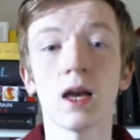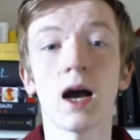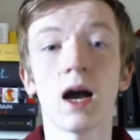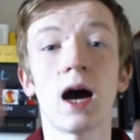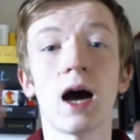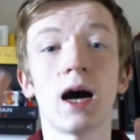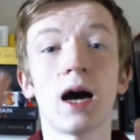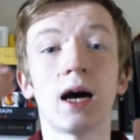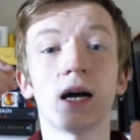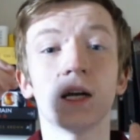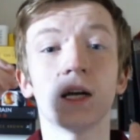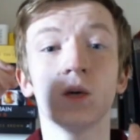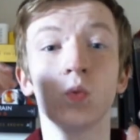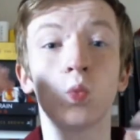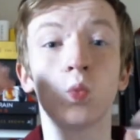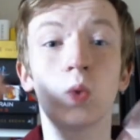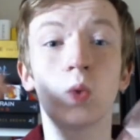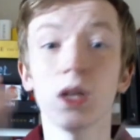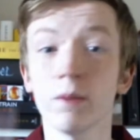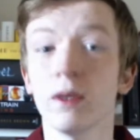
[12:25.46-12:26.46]
I
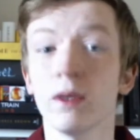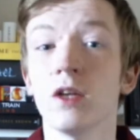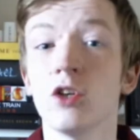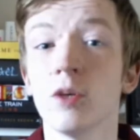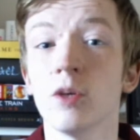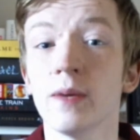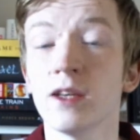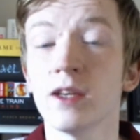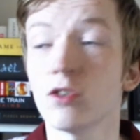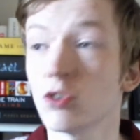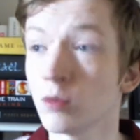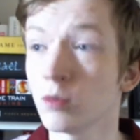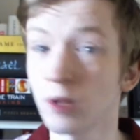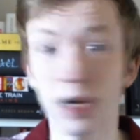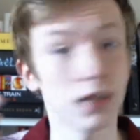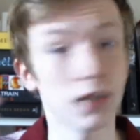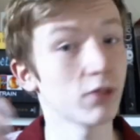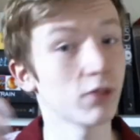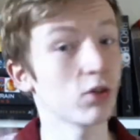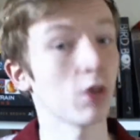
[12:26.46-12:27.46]
will be doing some
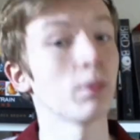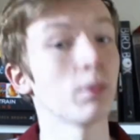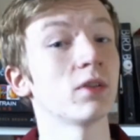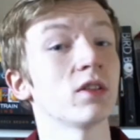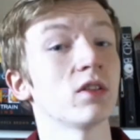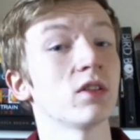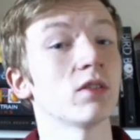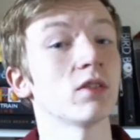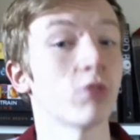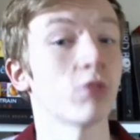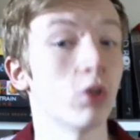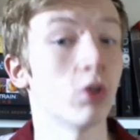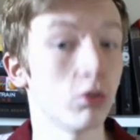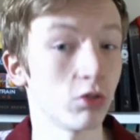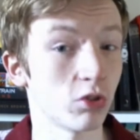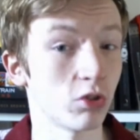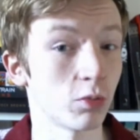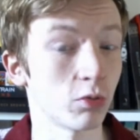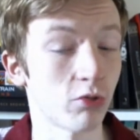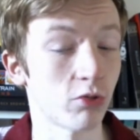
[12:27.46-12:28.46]
kind of competition for
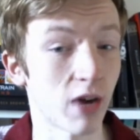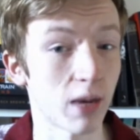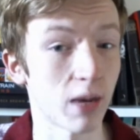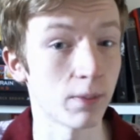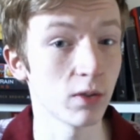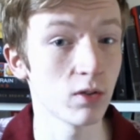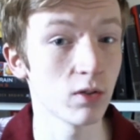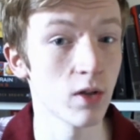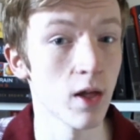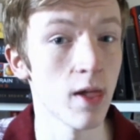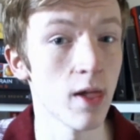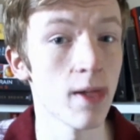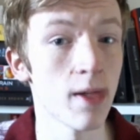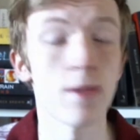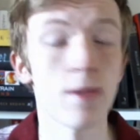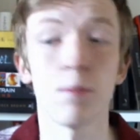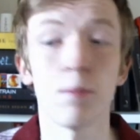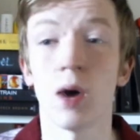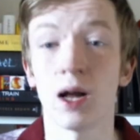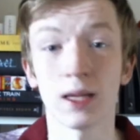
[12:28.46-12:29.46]
100 subscribers,
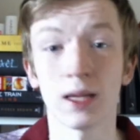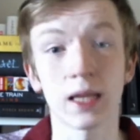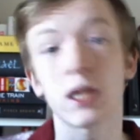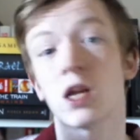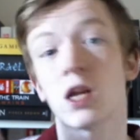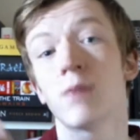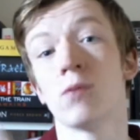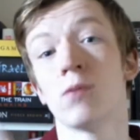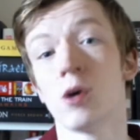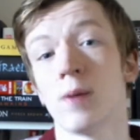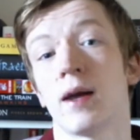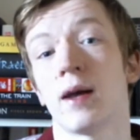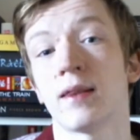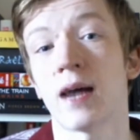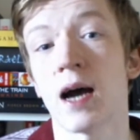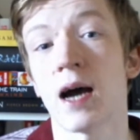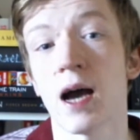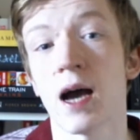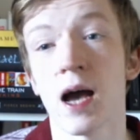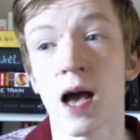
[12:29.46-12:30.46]
but I'll let you know more about
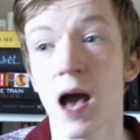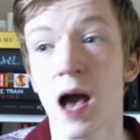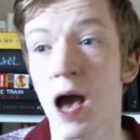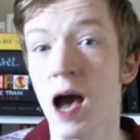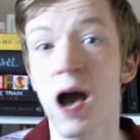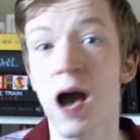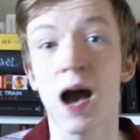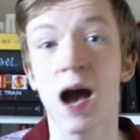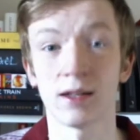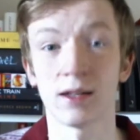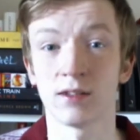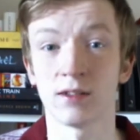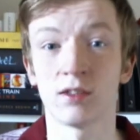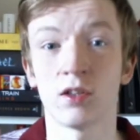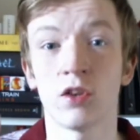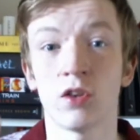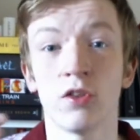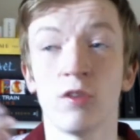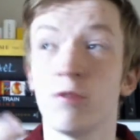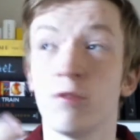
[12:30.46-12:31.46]
that as
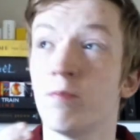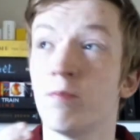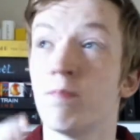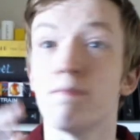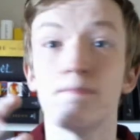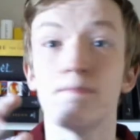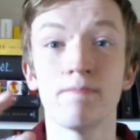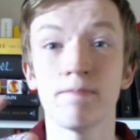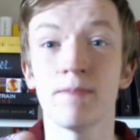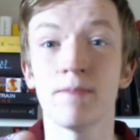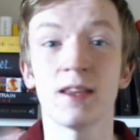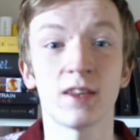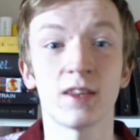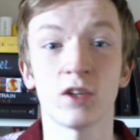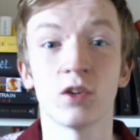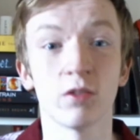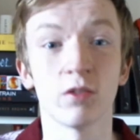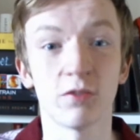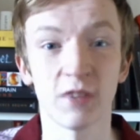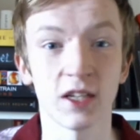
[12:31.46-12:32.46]
the
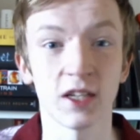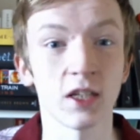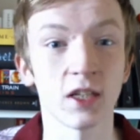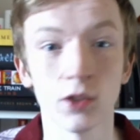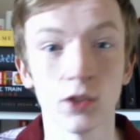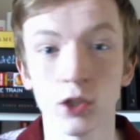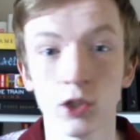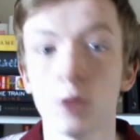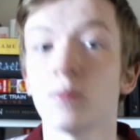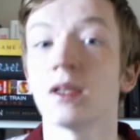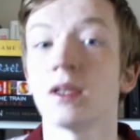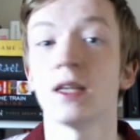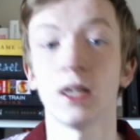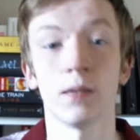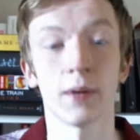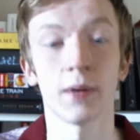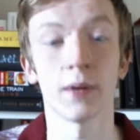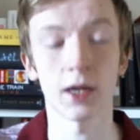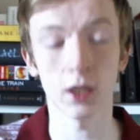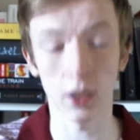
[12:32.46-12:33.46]
mythical figure looms a
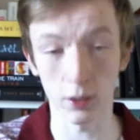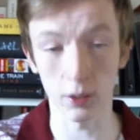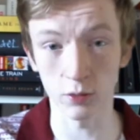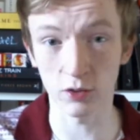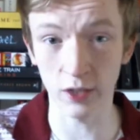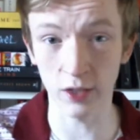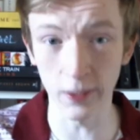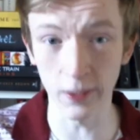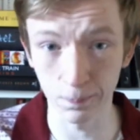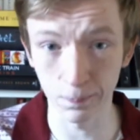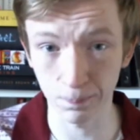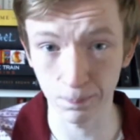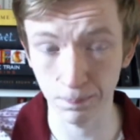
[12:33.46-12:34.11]
little bit closer.